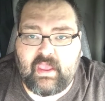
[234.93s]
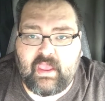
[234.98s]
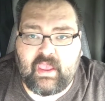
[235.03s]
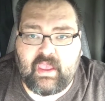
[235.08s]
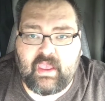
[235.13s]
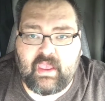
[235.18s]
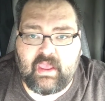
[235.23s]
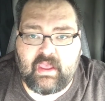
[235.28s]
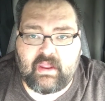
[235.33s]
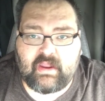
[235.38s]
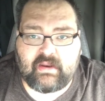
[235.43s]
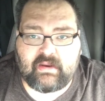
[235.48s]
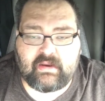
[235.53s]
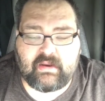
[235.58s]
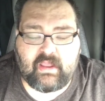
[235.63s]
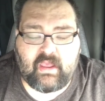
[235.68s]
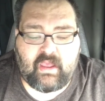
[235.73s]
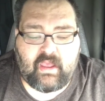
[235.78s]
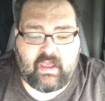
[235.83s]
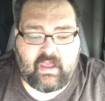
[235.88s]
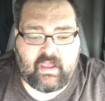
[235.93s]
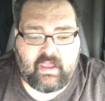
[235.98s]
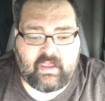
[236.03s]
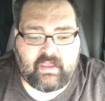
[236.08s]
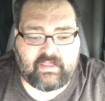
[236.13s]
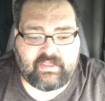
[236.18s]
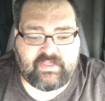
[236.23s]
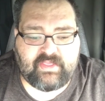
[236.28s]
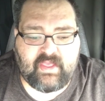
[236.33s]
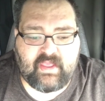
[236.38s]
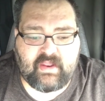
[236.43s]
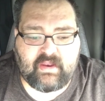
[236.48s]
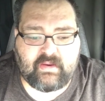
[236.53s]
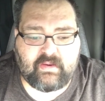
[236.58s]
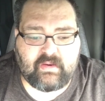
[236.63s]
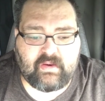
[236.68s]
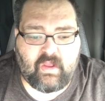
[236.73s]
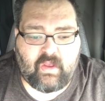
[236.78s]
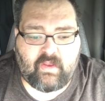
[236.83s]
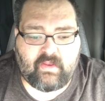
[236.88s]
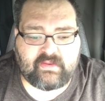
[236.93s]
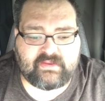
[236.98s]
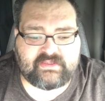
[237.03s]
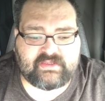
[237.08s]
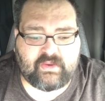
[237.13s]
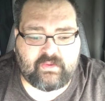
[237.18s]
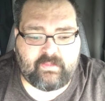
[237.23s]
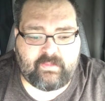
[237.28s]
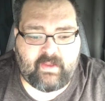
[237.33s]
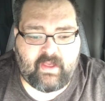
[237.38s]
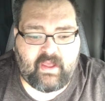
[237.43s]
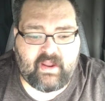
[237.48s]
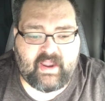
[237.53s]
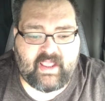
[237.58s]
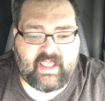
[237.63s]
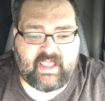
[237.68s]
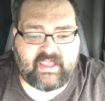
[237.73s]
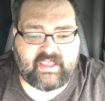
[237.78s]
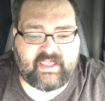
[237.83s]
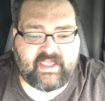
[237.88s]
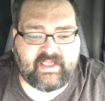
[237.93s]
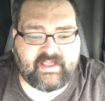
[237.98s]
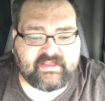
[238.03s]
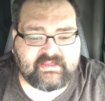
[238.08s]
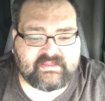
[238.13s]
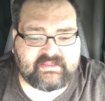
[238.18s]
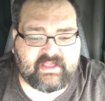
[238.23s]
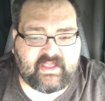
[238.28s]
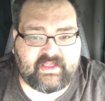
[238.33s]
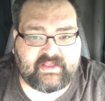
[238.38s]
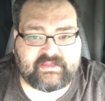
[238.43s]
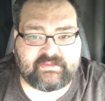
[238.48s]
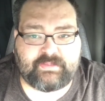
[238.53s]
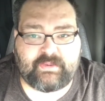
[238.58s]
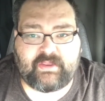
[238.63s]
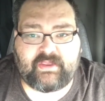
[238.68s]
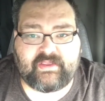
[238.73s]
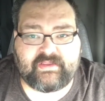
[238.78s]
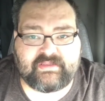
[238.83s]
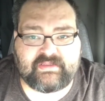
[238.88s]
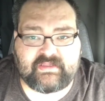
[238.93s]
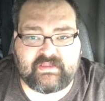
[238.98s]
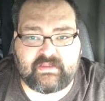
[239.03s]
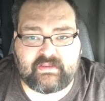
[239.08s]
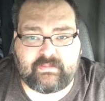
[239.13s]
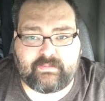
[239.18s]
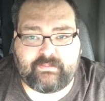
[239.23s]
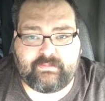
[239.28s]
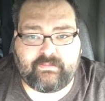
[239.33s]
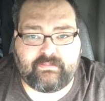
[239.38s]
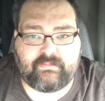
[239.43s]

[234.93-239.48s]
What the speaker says: And I then also bought a king size, because of the